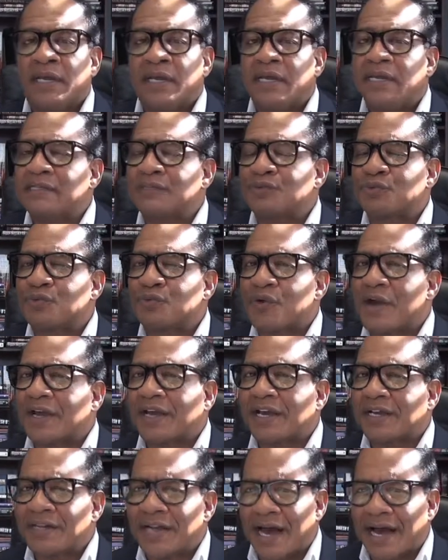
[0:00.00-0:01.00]
is
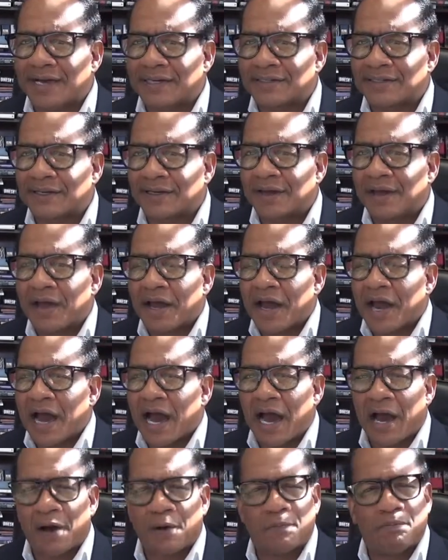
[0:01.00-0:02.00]
recognizing
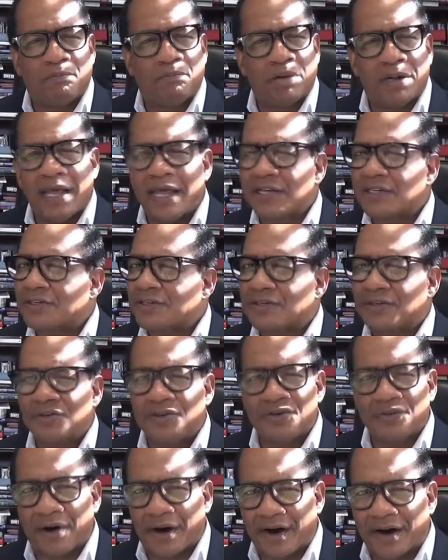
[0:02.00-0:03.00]
how blessed
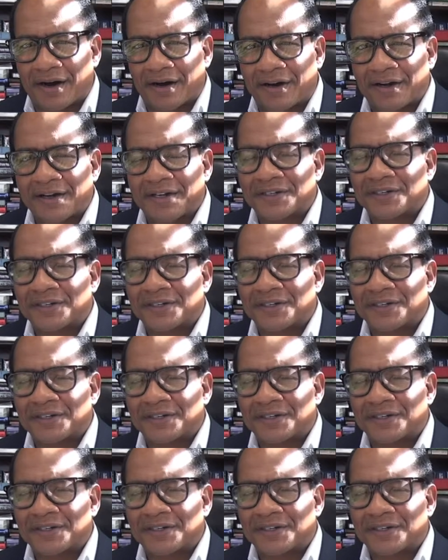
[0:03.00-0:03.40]
you are